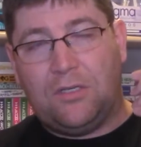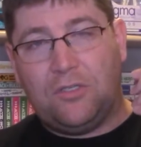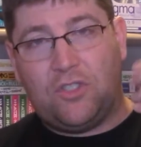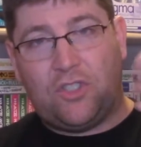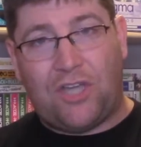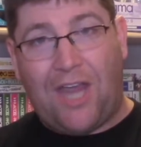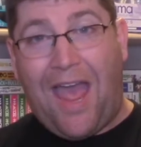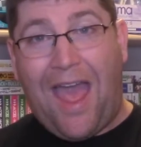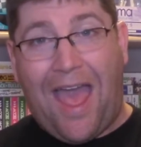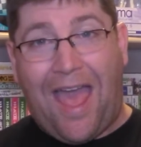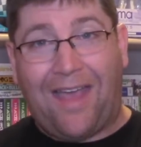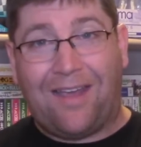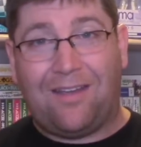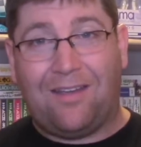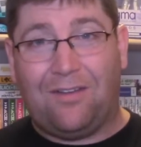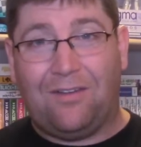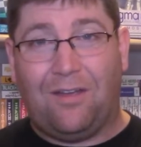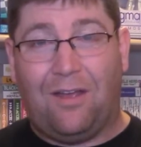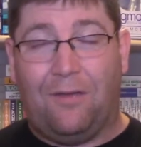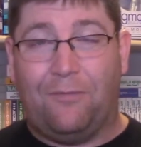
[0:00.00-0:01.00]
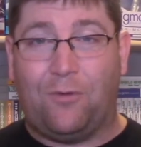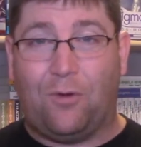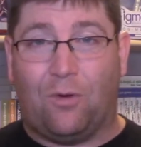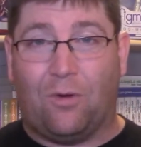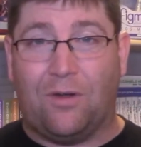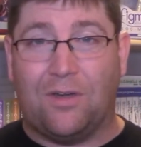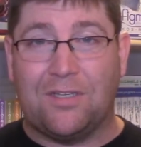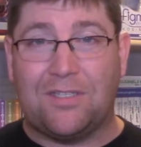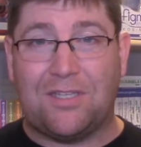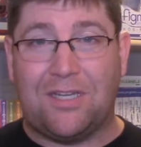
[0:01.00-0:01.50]
Jack, of
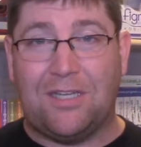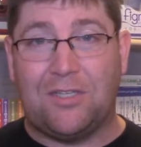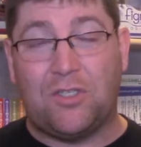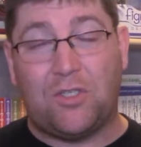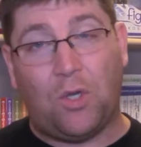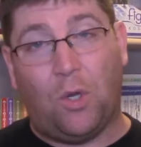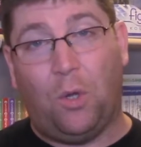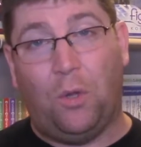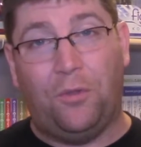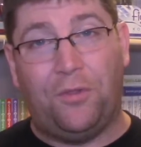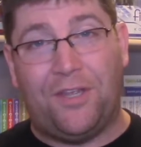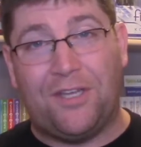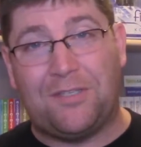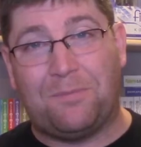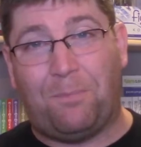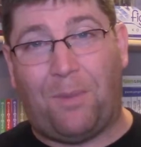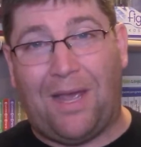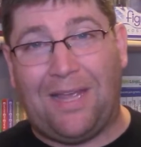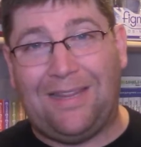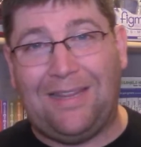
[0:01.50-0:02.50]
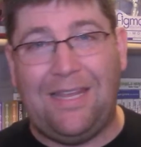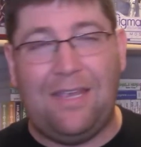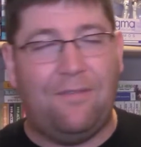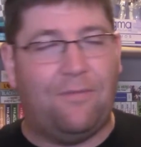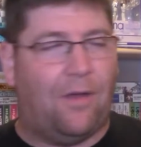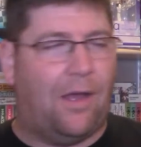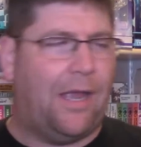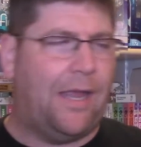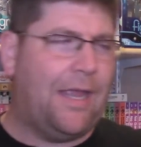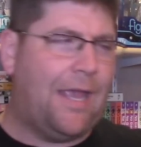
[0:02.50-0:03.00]
course, is told this by
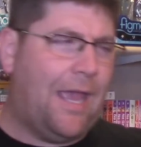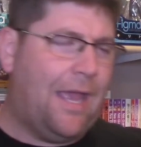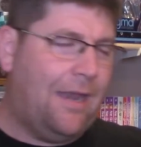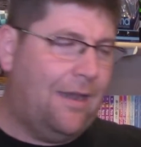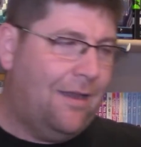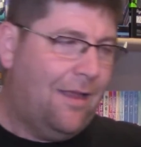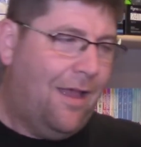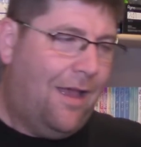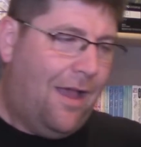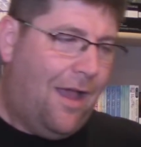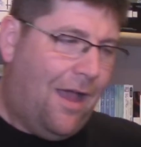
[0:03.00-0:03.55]
Levi, and